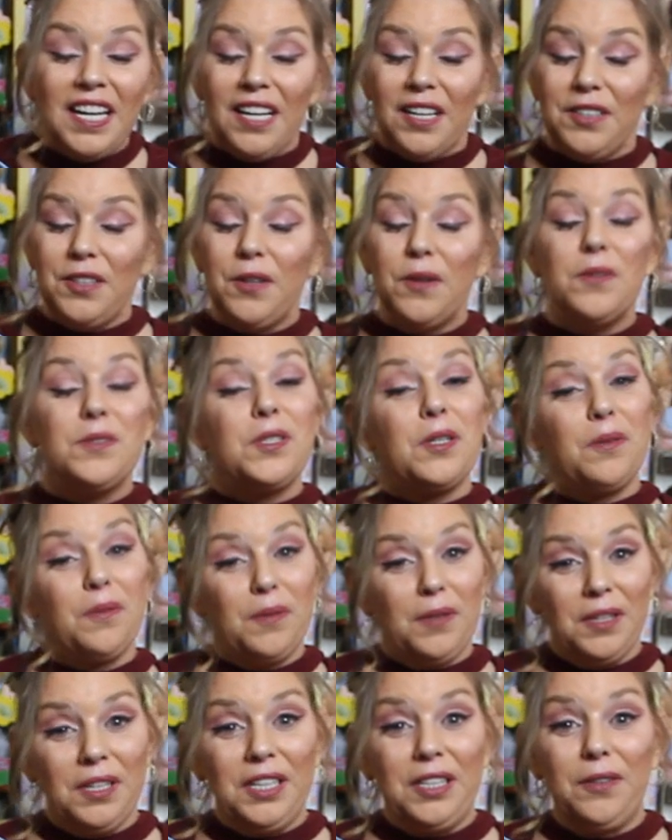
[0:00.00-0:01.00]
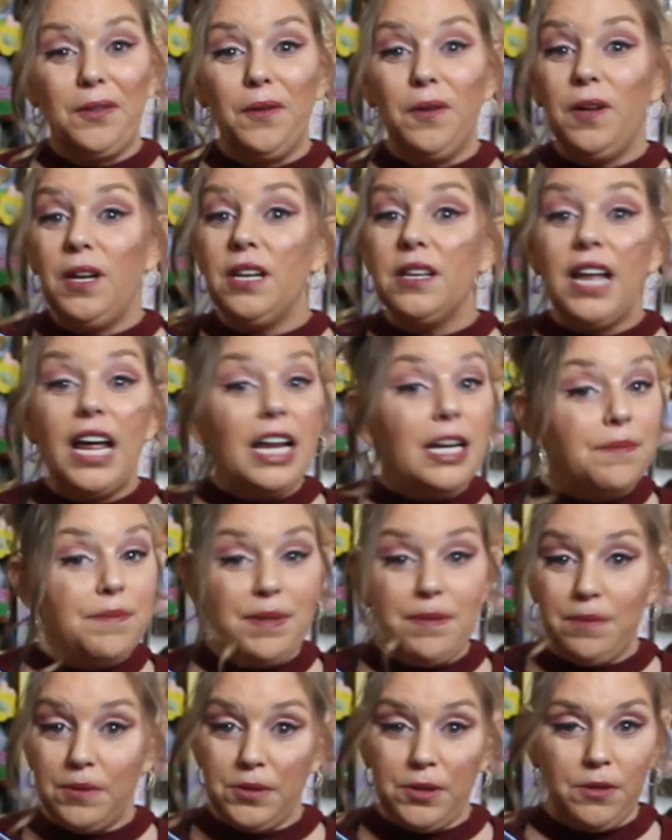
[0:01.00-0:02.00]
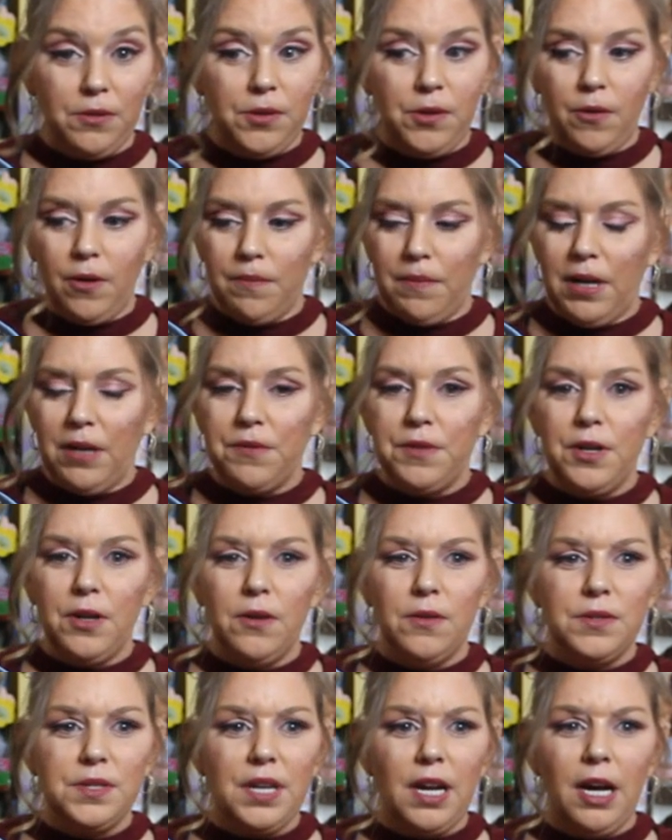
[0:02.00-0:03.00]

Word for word: Those are really cool. A lot of people don't know about those.